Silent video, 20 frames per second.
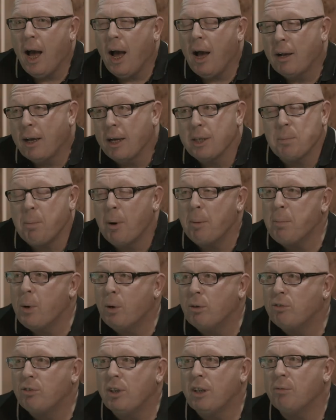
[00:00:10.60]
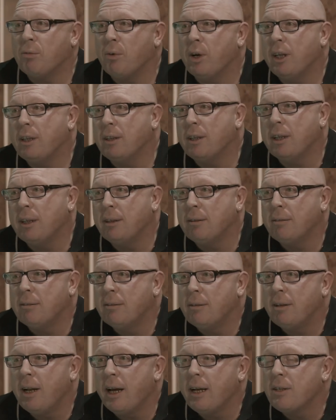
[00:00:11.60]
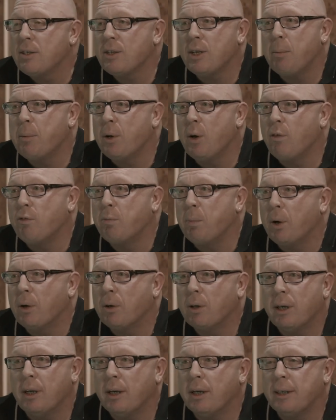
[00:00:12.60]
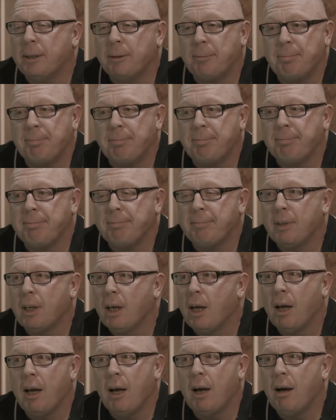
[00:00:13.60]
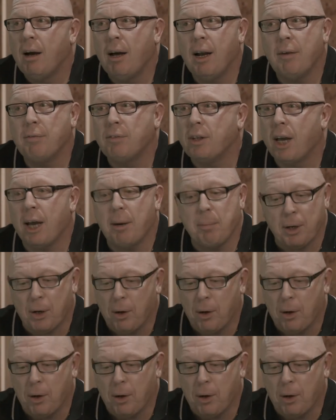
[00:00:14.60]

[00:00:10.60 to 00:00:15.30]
I guess my boss didn't read the laying someone off book. Uh, I'll have to get him a